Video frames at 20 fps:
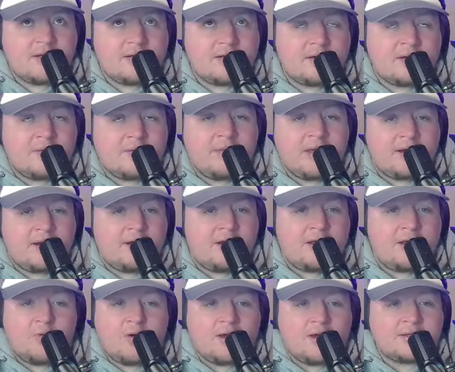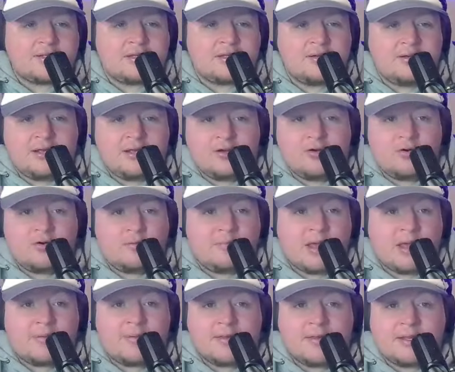committed he was to Neil, and
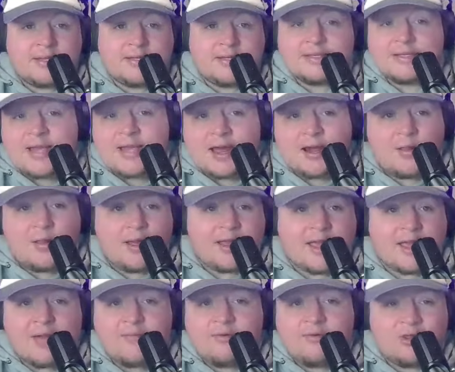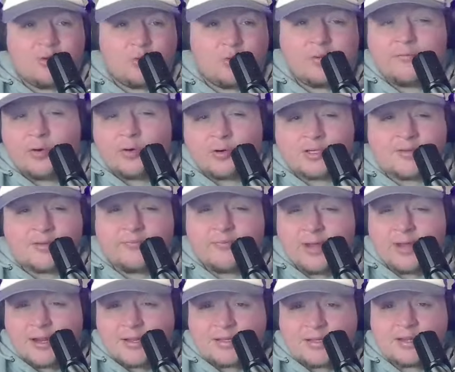maybe this is kind of like having the reverse
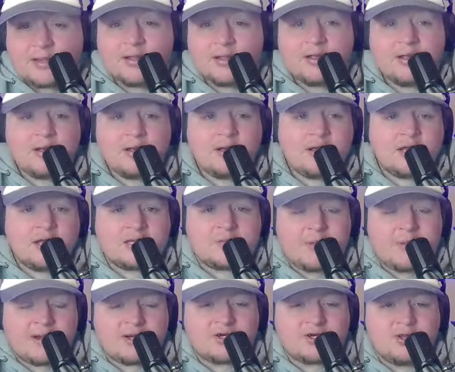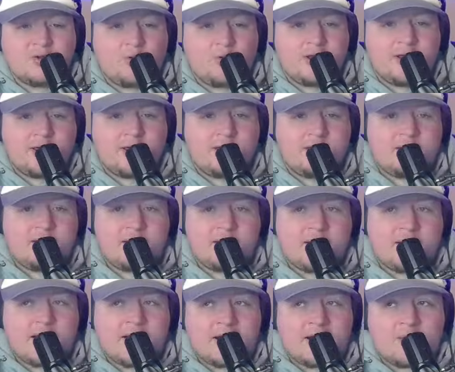effect, especially when a
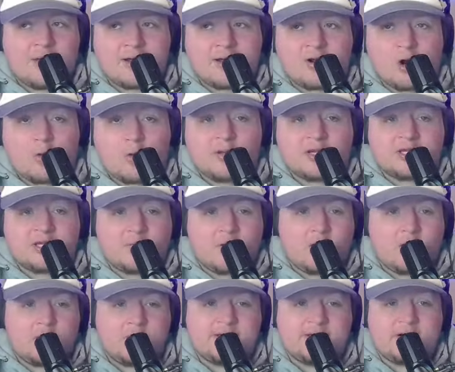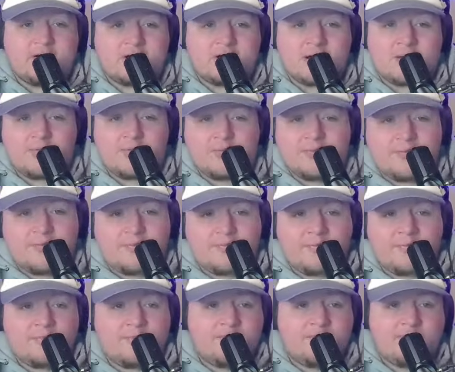guy like Kirby Smart was there a couple
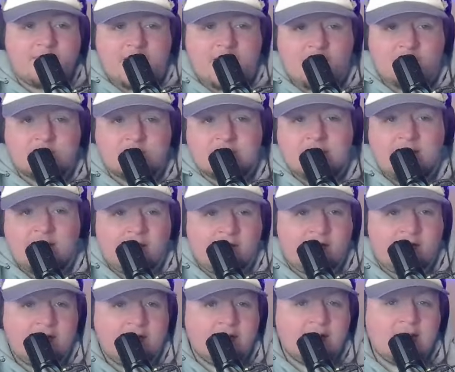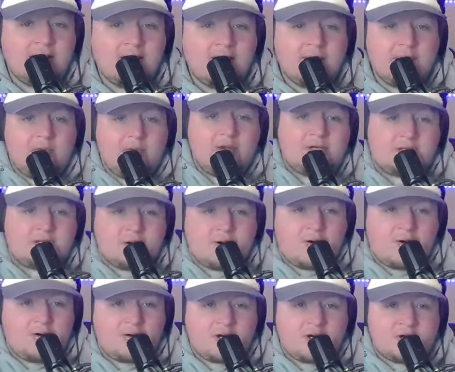hours later. But
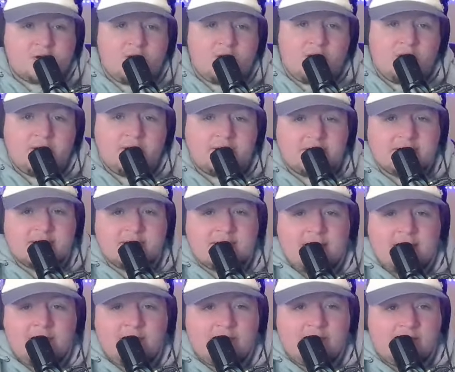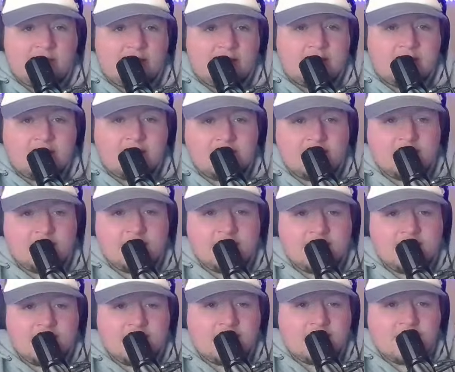sure, this is definitely,
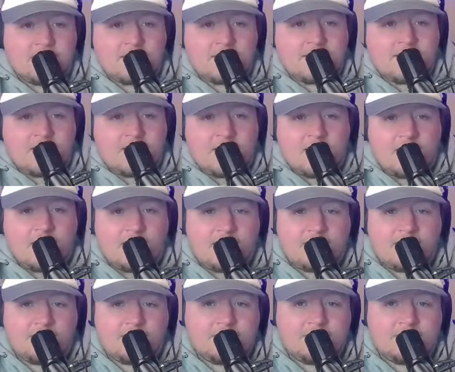in